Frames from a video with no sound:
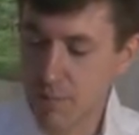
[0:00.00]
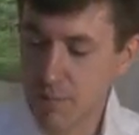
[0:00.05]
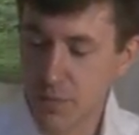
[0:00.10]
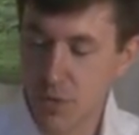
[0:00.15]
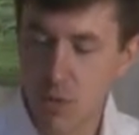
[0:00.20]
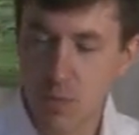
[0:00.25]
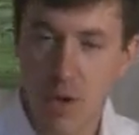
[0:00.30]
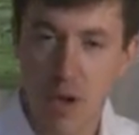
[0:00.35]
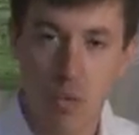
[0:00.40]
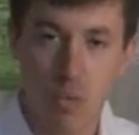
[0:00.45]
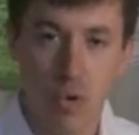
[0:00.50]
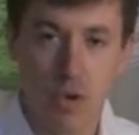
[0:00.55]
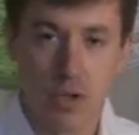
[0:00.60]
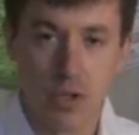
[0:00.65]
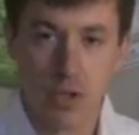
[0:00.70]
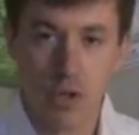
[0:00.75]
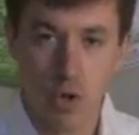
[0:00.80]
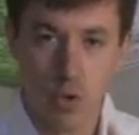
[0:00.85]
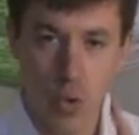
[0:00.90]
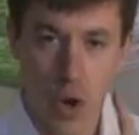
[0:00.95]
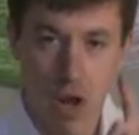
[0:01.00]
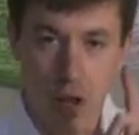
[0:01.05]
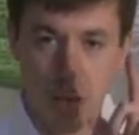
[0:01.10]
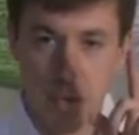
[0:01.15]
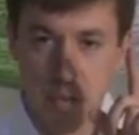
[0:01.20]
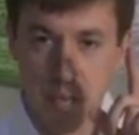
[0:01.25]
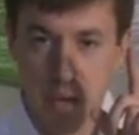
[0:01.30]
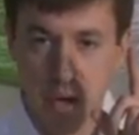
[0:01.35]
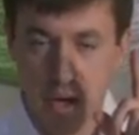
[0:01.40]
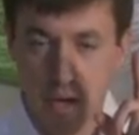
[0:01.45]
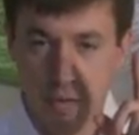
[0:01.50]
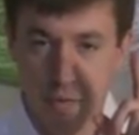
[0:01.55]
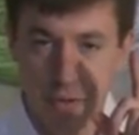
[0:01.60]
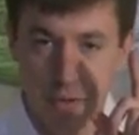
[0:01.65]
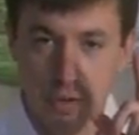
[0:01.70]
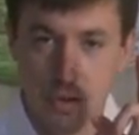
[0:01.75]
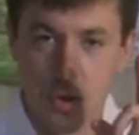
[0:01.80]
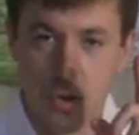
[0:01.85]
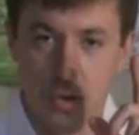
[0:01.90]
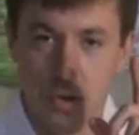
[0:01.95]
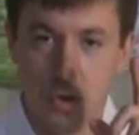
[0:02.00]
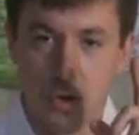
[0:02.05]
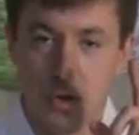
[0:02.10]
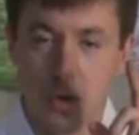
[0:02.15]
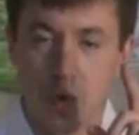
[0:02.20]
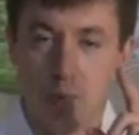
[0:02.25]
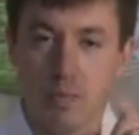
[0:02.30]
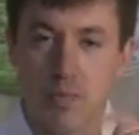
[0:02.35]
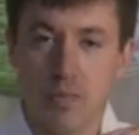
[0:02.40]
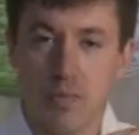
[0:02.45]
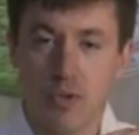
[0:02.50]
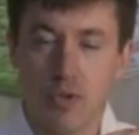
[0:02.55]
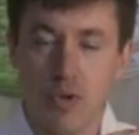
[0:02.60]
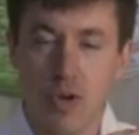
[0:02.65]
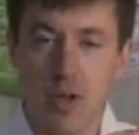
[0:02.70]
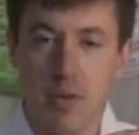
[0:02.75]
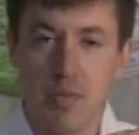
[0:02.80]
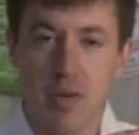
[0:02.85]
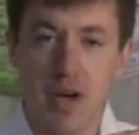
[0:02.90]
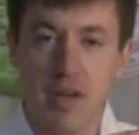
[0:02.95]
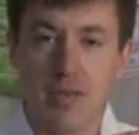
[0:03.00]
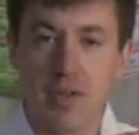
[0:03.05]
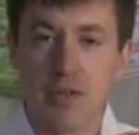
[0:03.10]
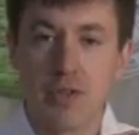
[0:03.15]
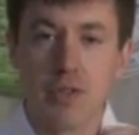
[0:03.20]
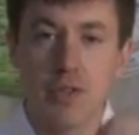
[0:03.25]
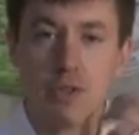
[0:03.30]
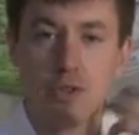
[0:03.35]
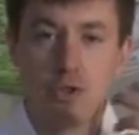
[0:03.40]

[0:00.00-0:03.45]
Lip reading: You may want to go right up above, and there's a green button that says